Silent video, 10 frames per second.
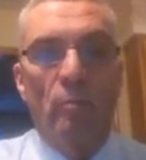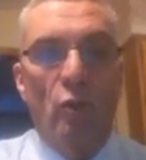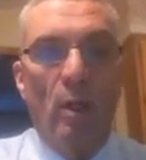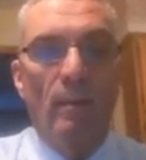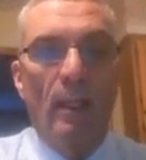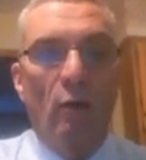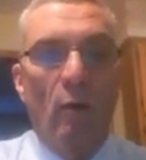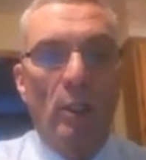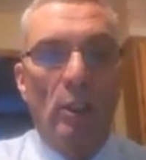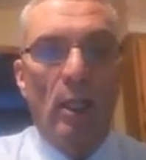streaming
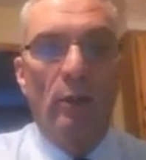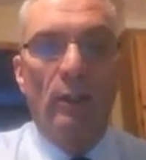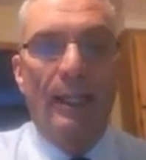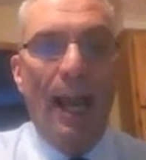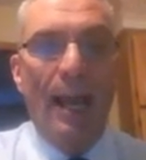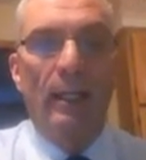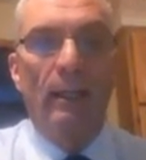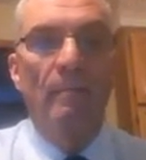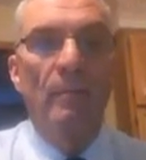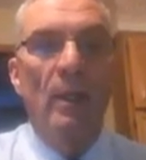across southern Canada.